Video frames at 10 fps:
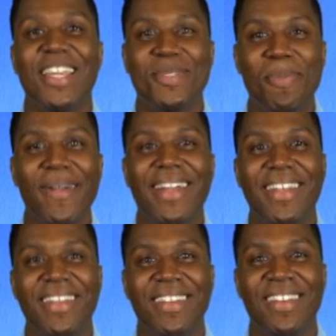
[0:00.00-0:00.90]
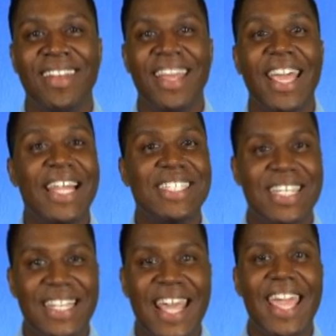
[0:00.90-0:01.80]
it's Brandon, and
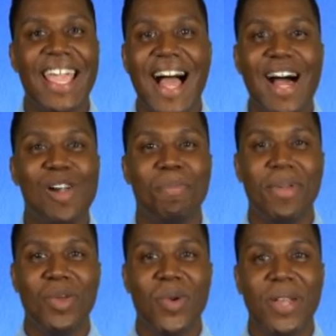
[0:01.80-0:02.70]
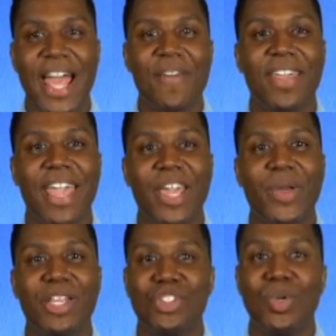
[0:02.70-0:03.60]
today I'll be your
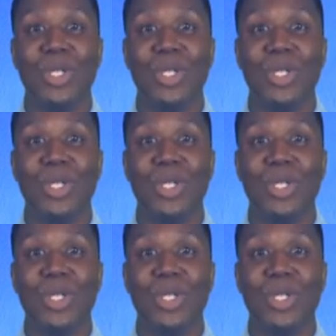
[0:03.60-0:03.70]
navigator as you